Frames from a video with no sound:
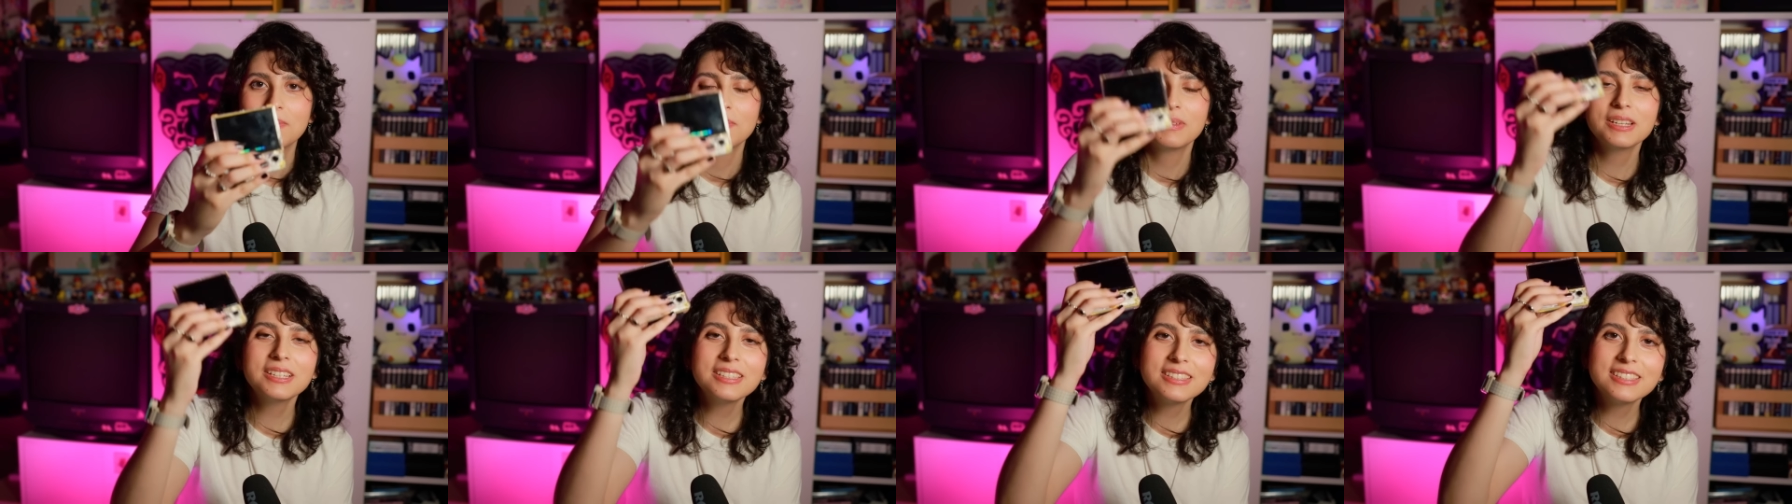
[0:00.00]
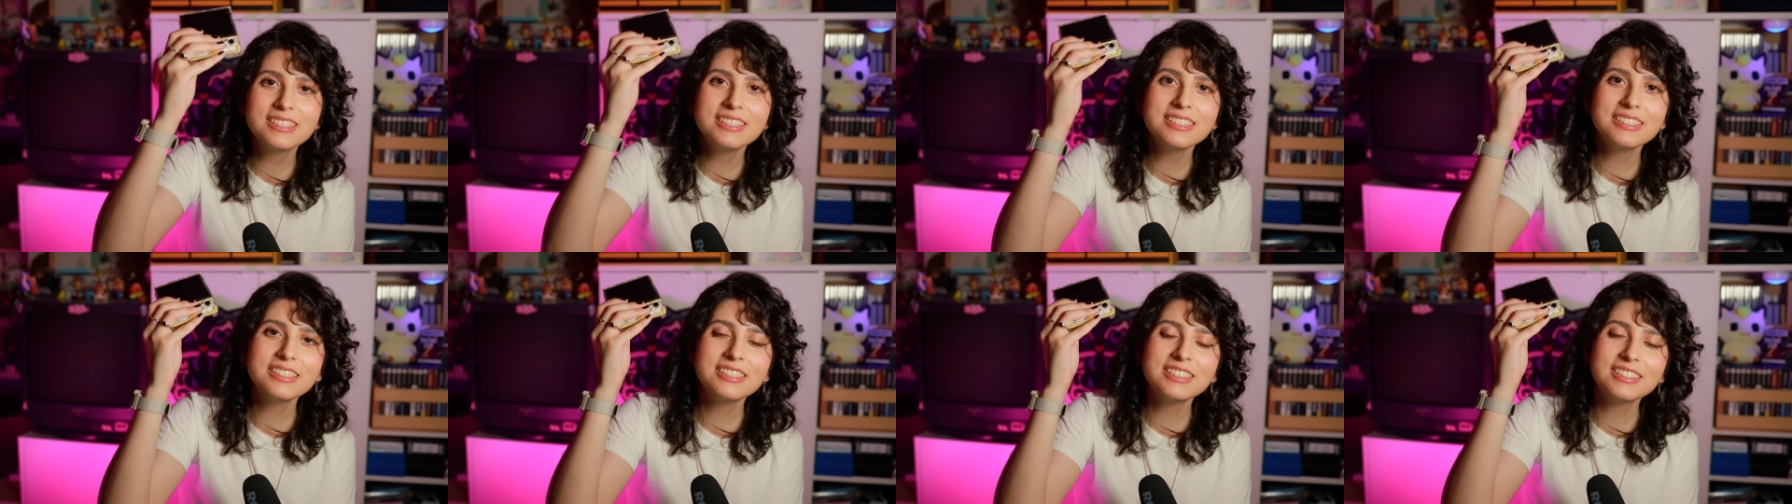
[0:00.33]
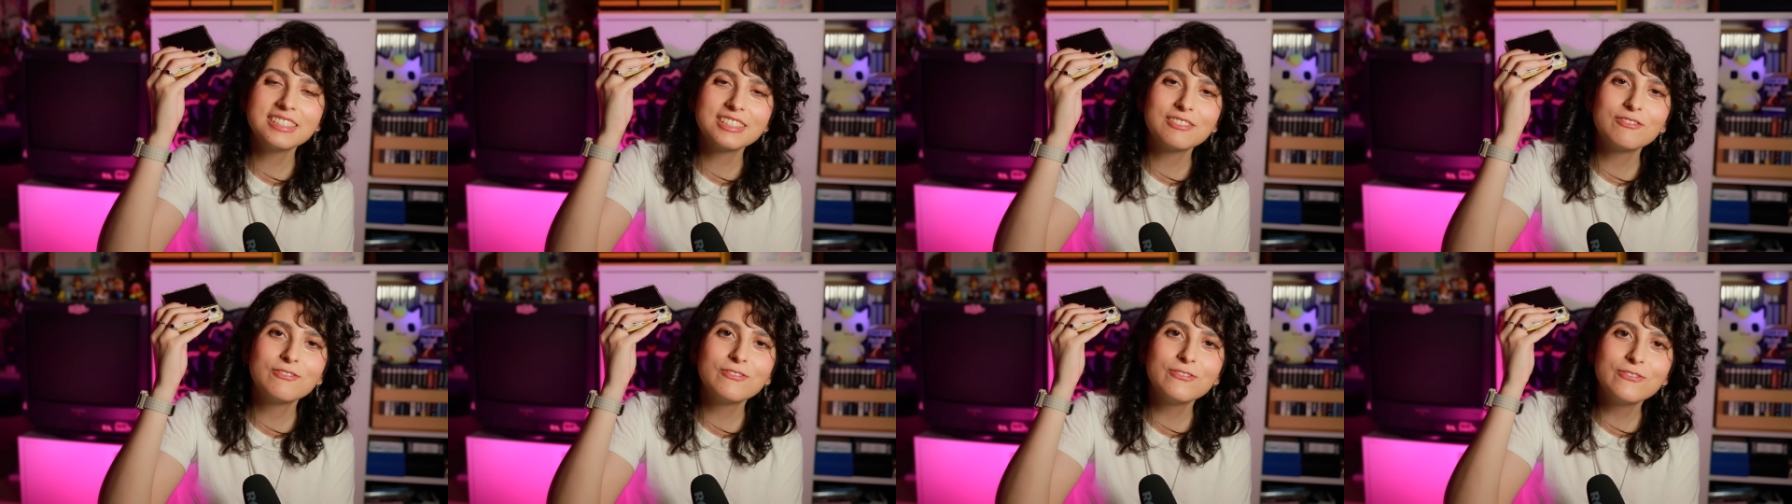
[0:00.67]
Because this
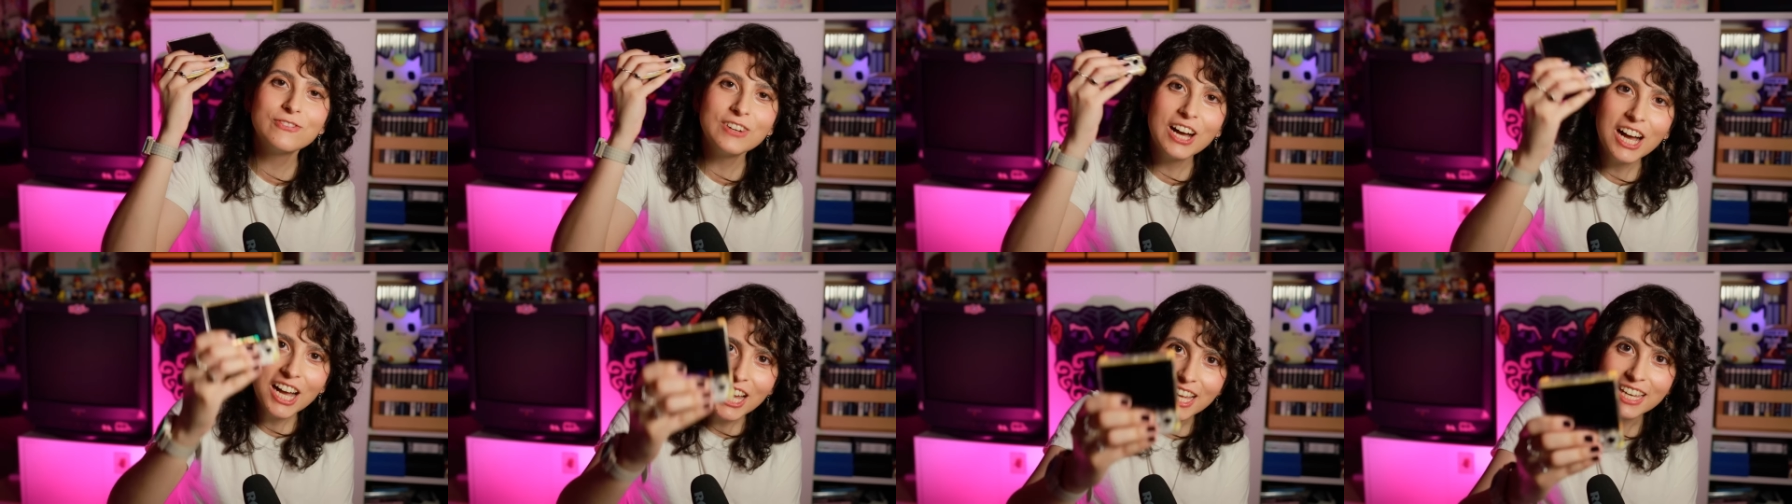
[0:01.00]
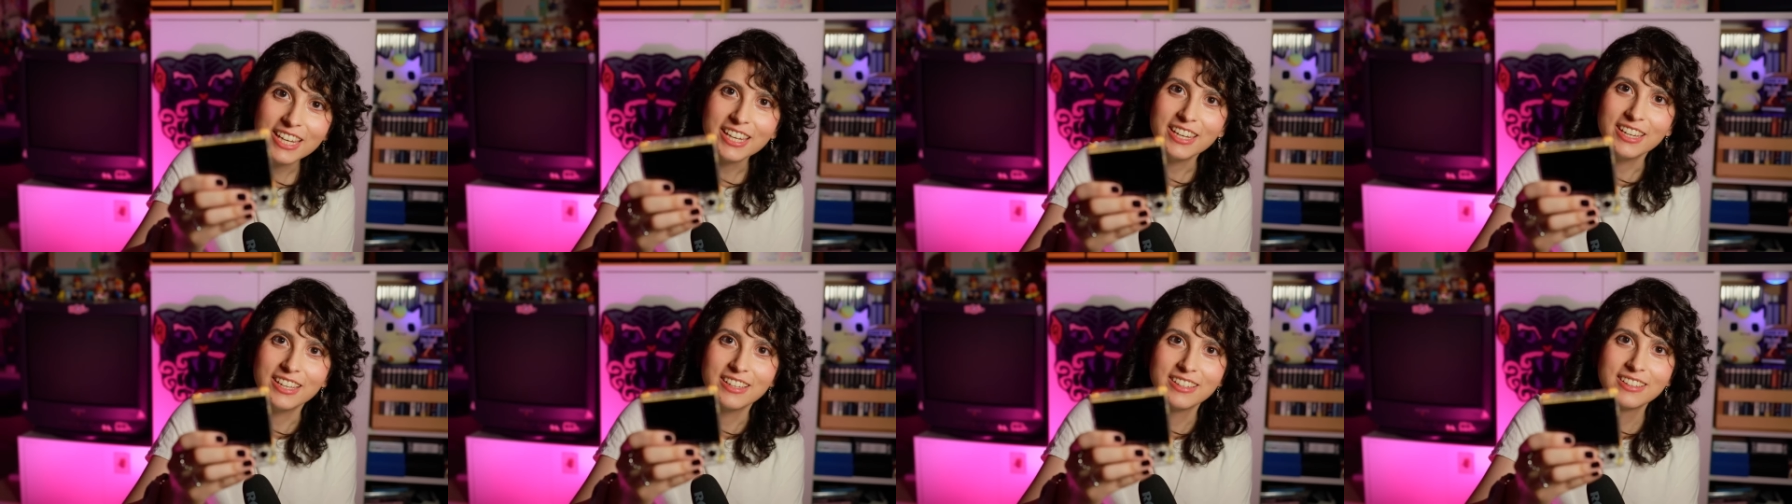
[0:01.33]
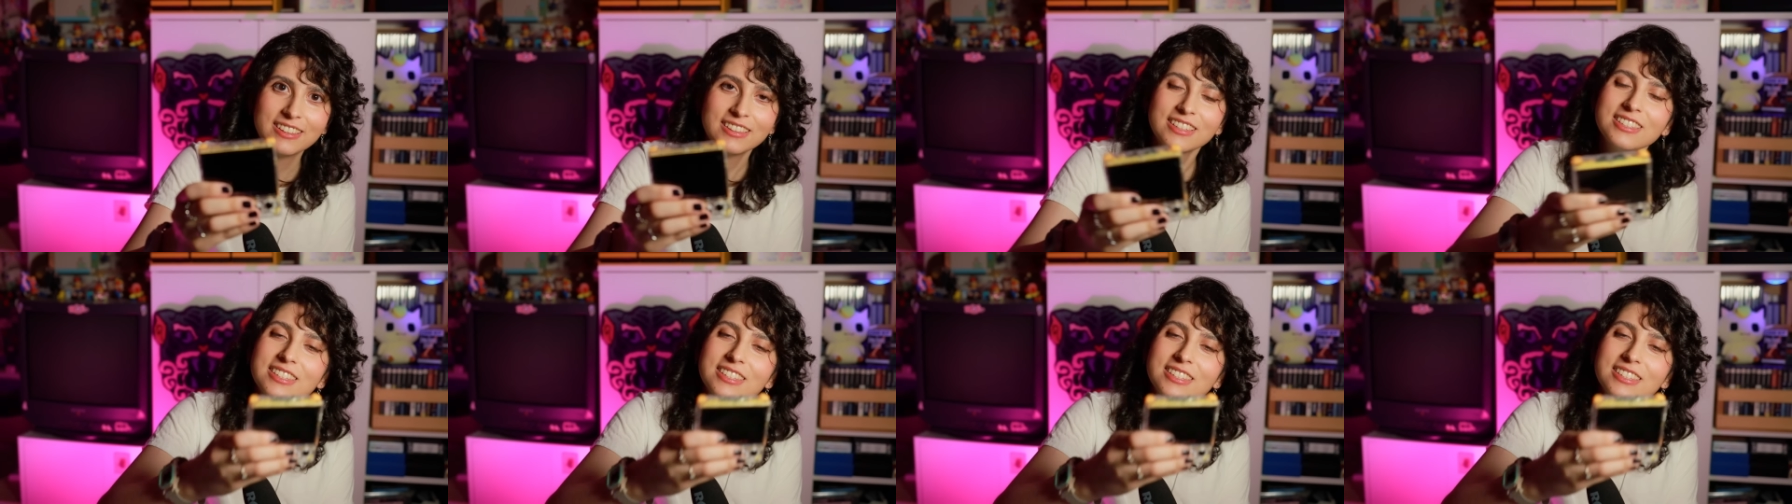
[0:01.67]
is fun.